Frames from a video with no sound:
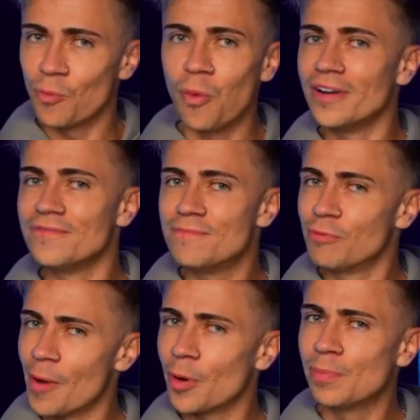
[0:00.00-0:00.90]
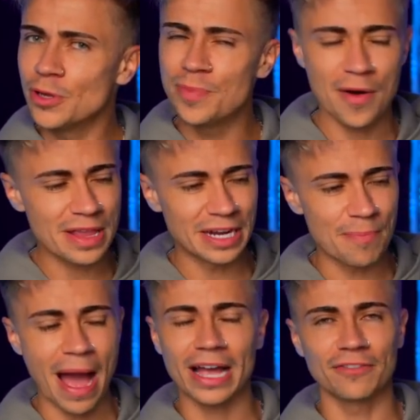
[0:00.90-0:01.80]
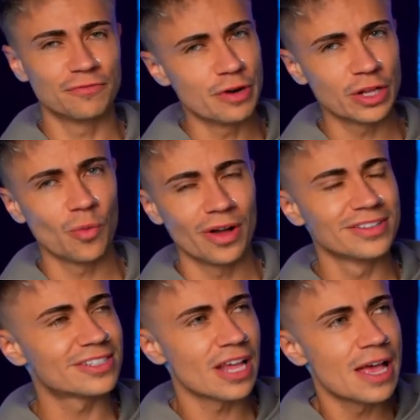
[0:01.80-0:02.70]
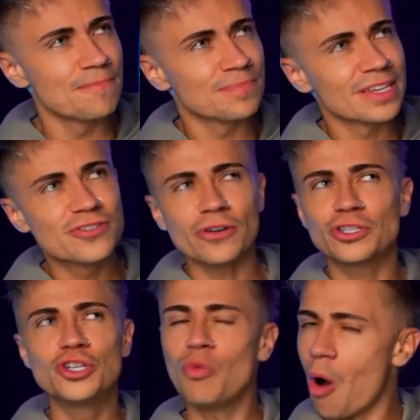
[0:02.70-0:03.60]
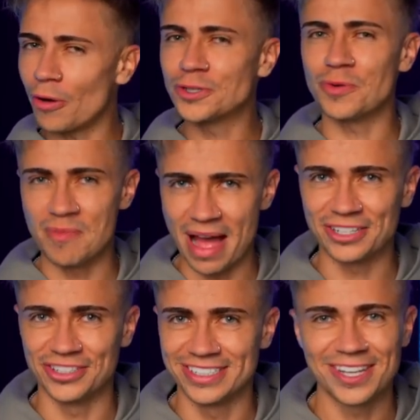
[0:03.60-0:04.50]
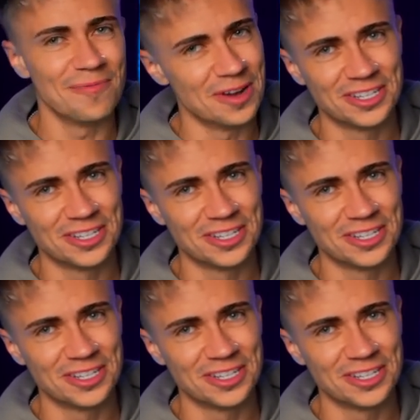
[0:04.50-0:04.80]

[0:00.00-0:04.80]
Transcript: one rubber blueberry in a pack of real ones, it's not too hard to imagine someone